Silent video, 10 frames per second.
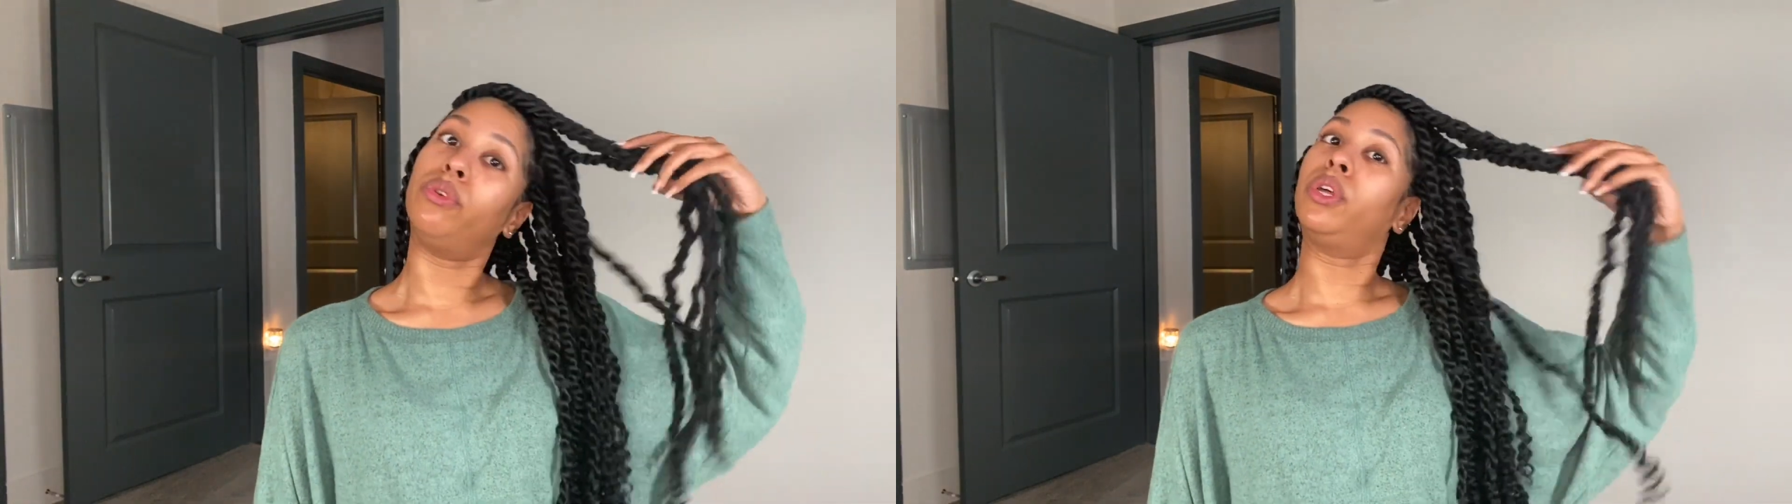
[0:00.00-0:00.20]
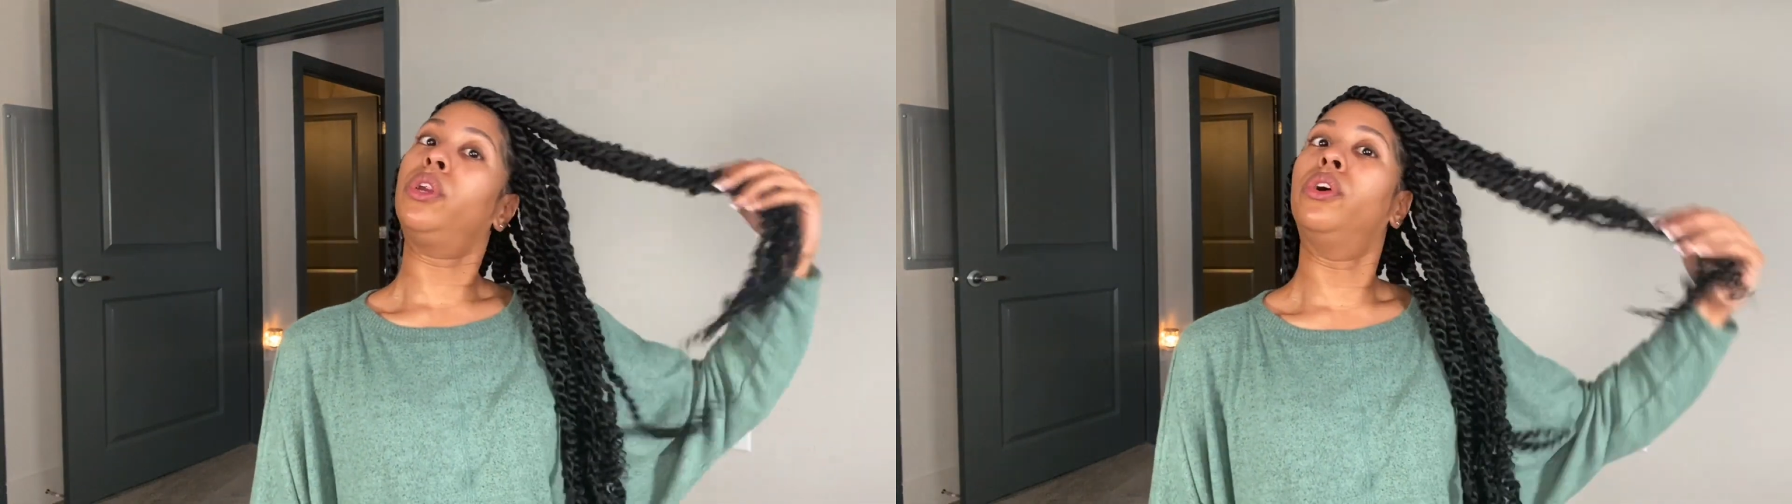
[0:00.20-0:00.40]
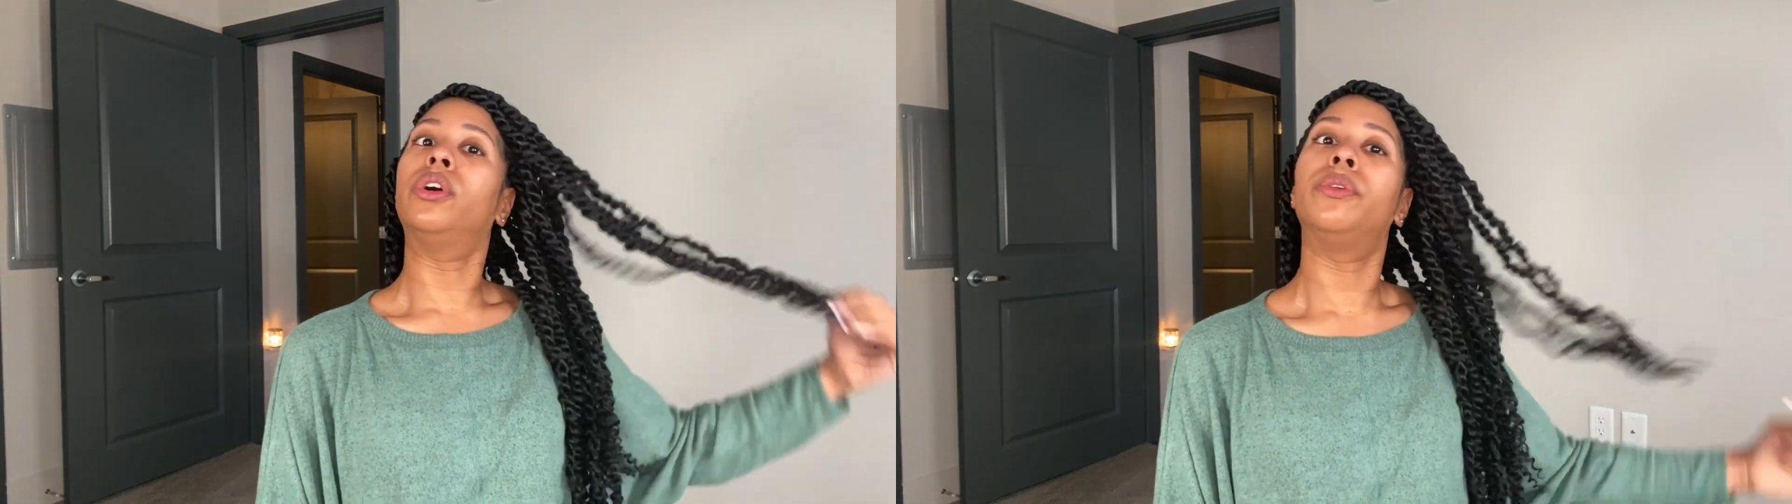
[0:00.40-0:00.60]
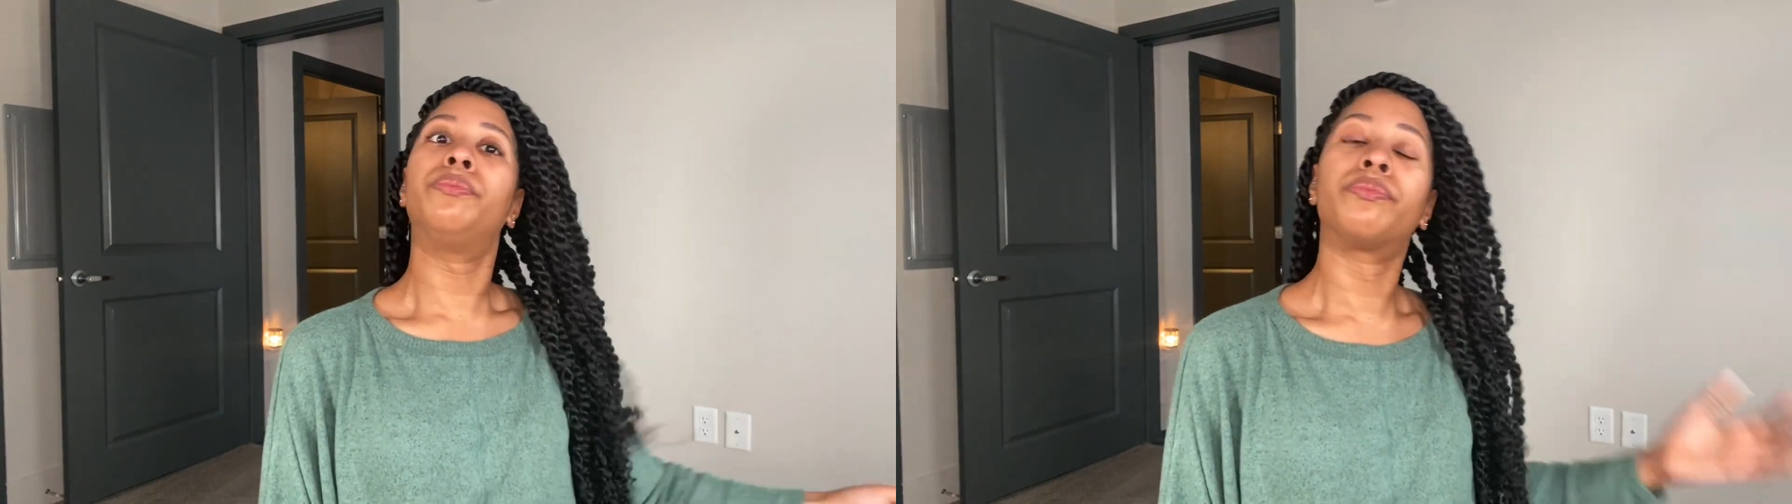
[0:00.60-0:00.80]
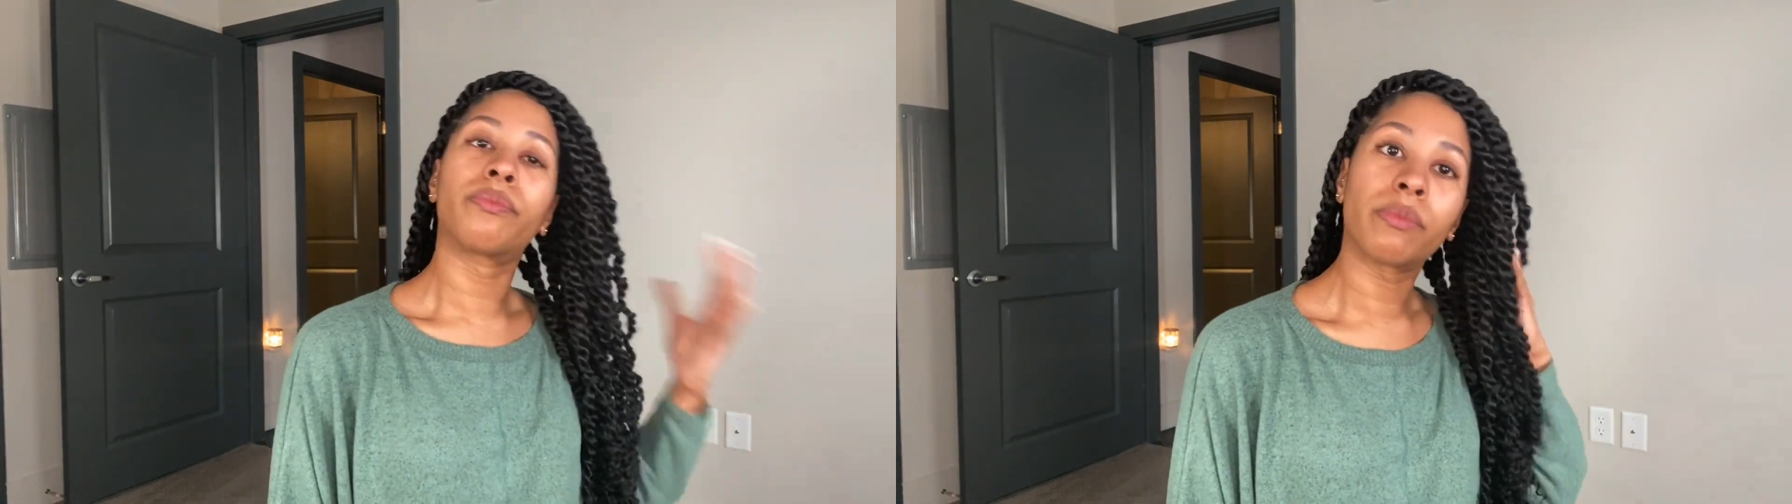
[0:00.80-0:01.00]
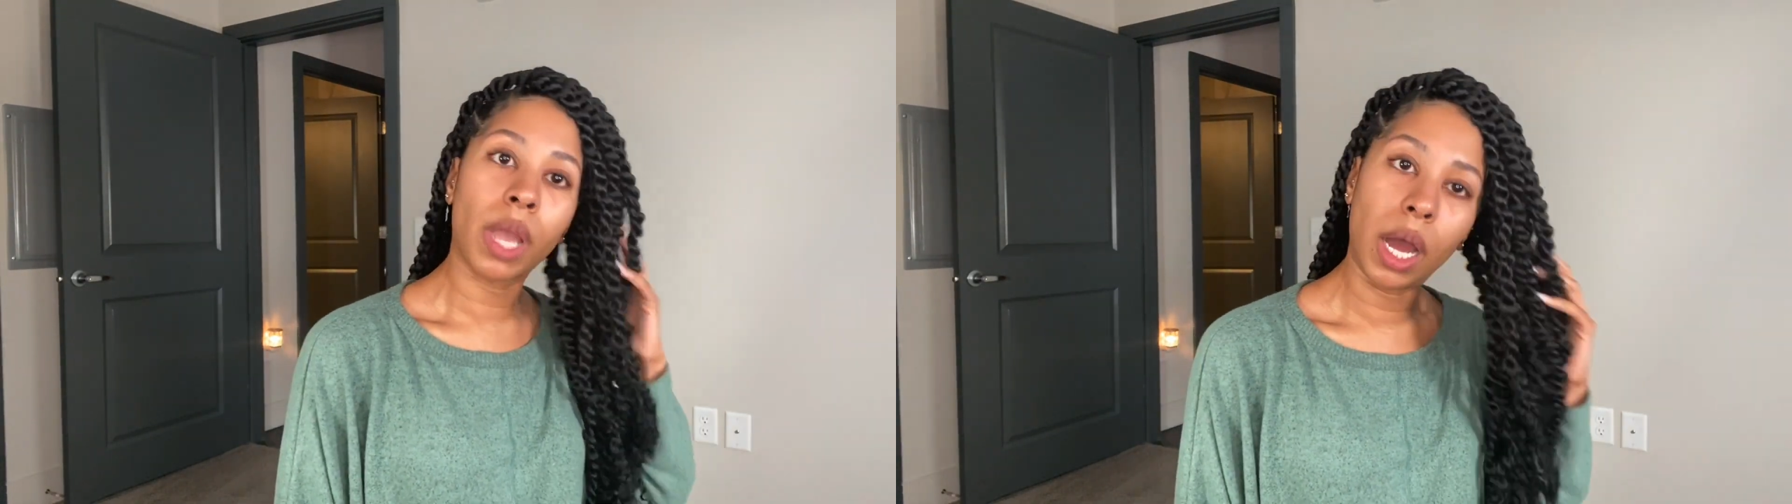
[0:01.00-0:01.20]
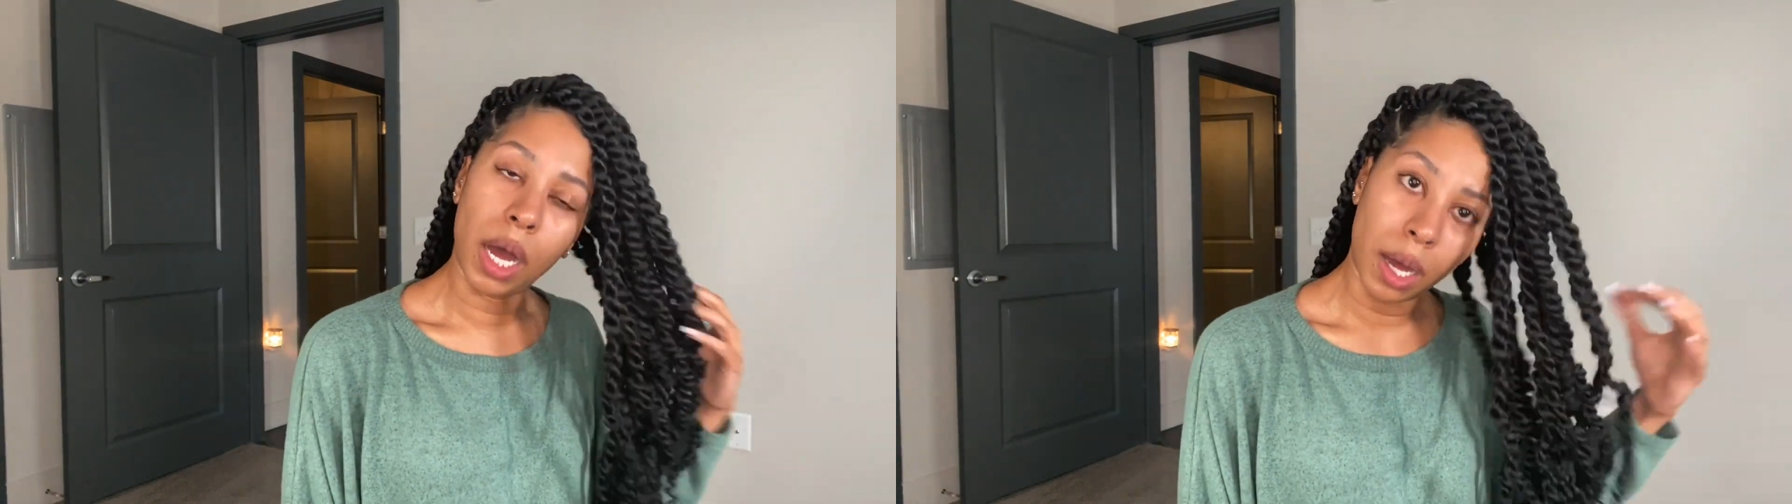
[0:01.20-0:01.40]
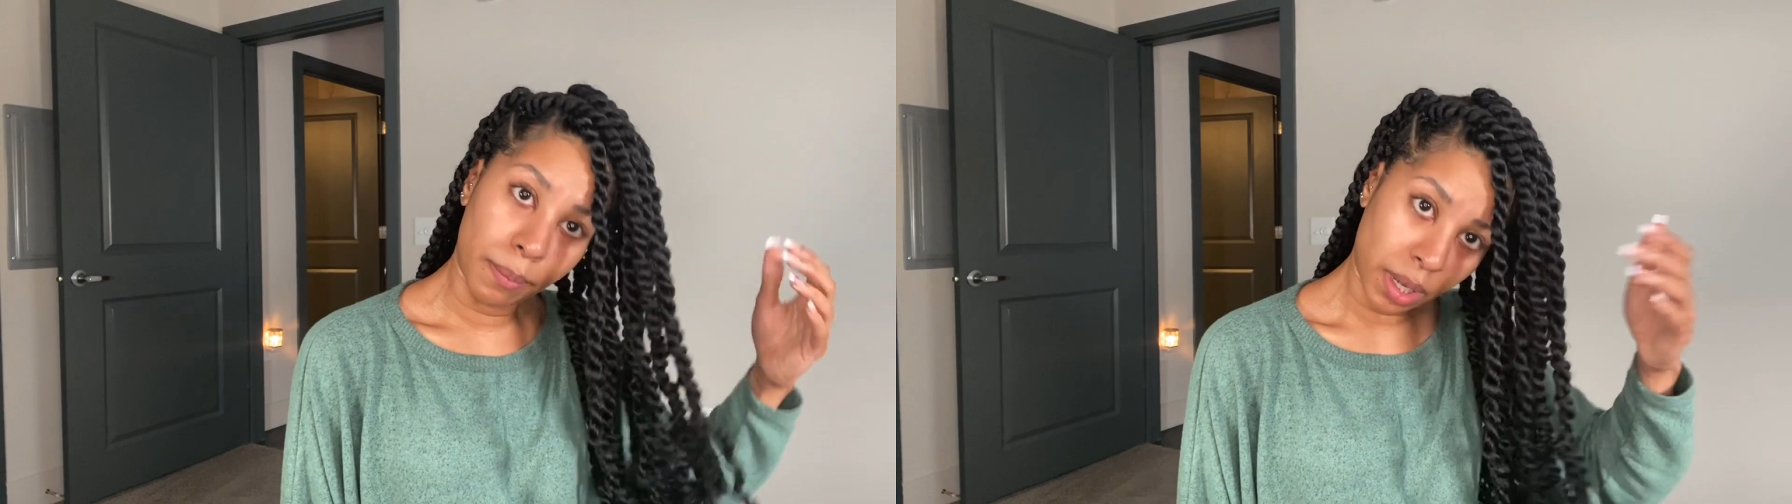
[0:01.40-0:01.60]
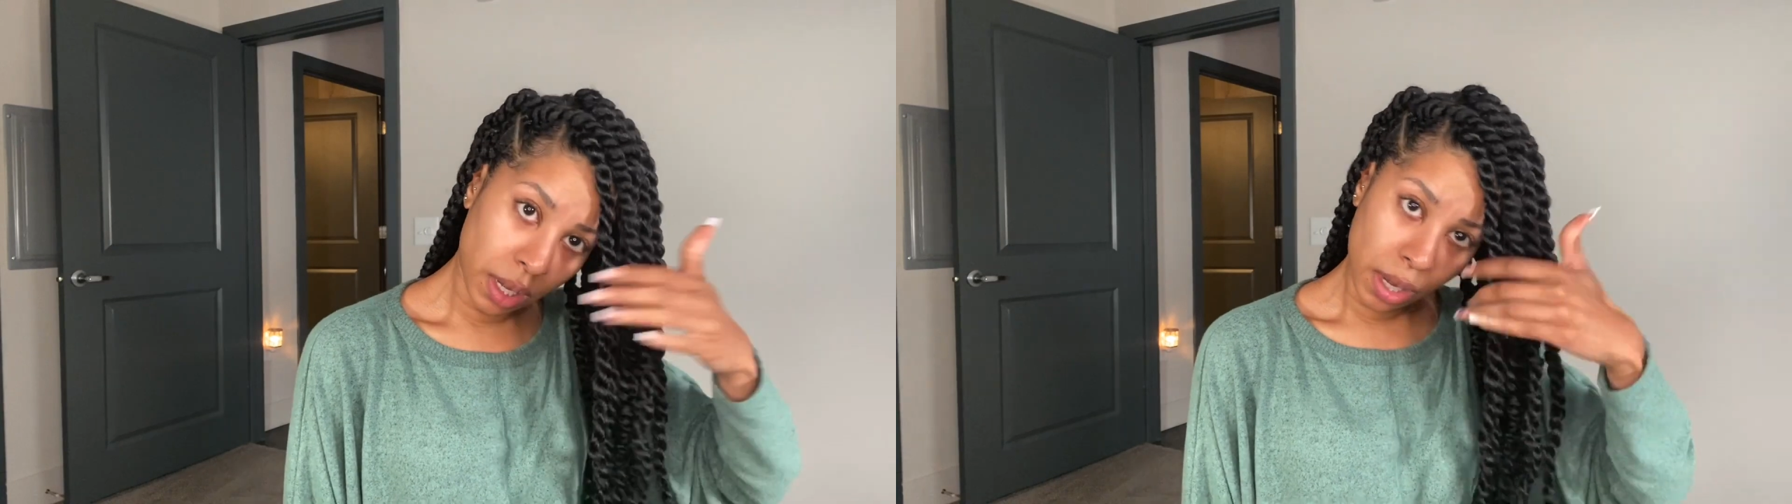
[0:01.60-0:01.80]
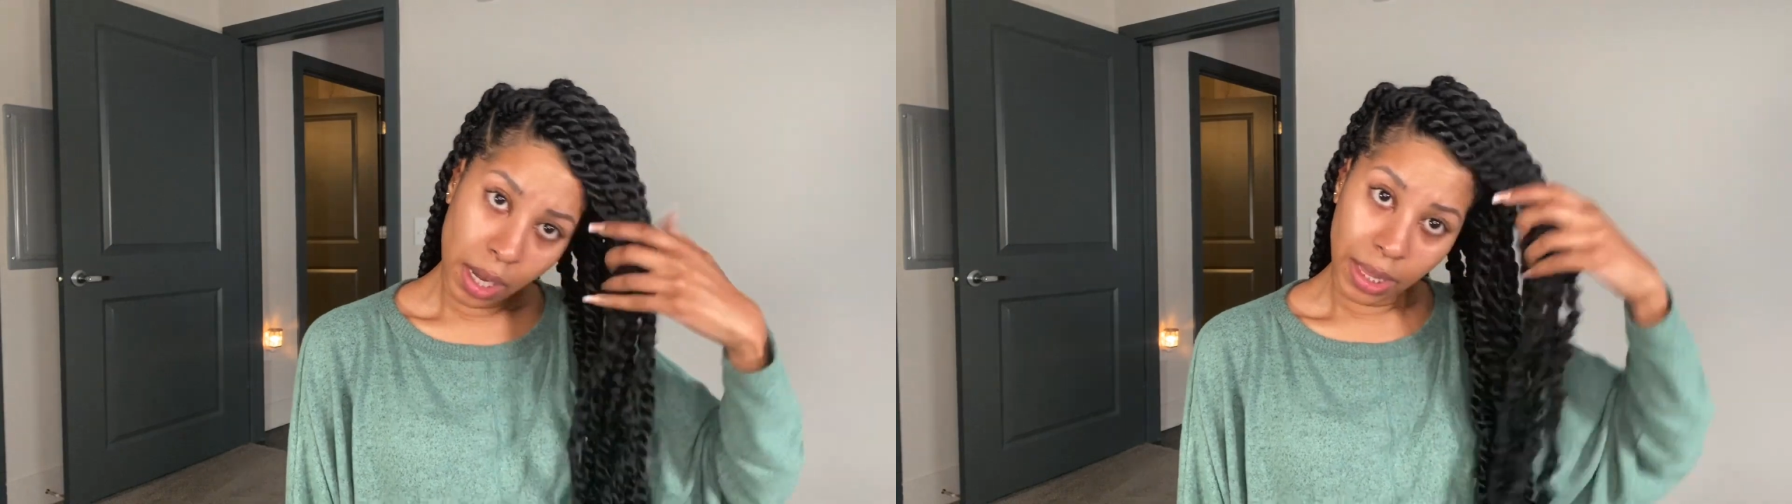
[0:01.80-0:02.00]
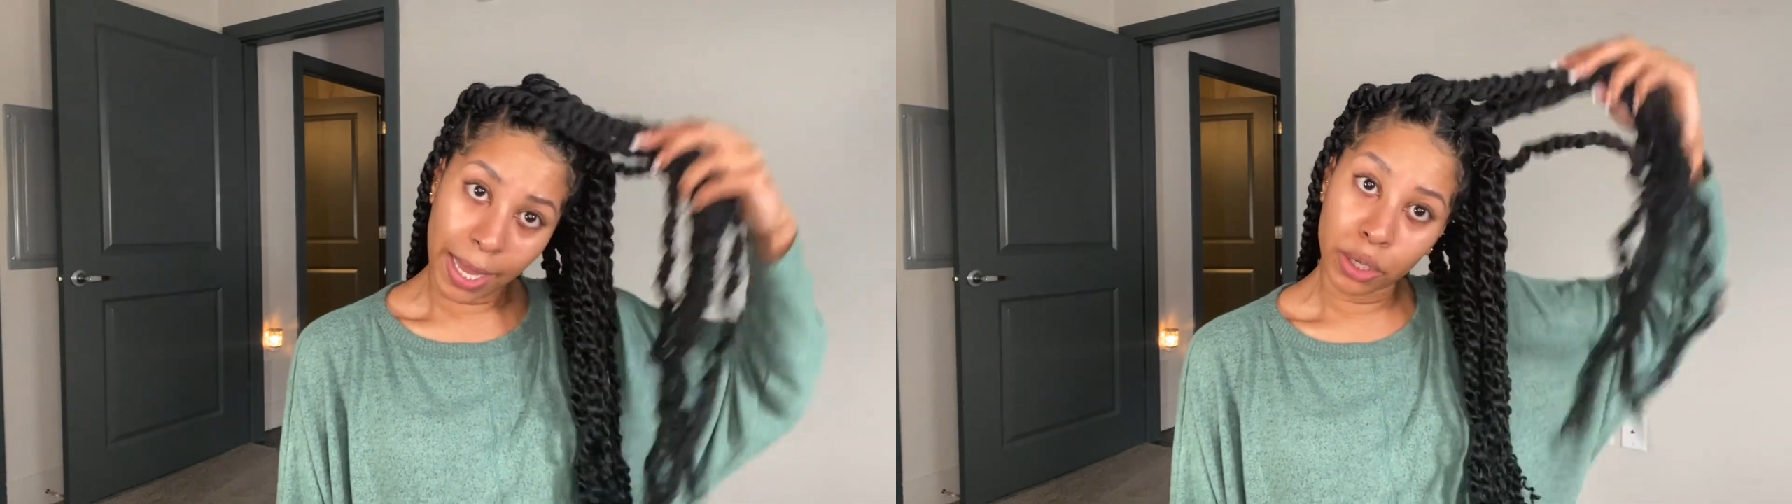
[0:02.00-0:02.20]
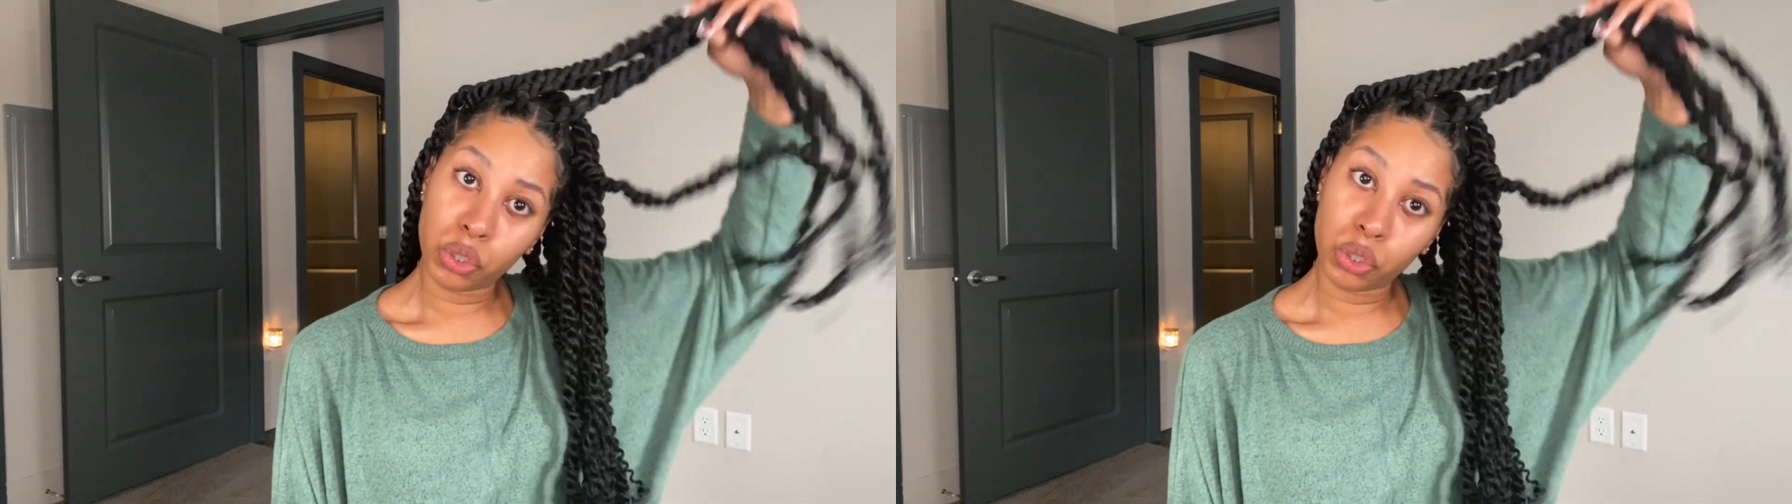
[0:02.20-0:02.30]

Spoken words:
little like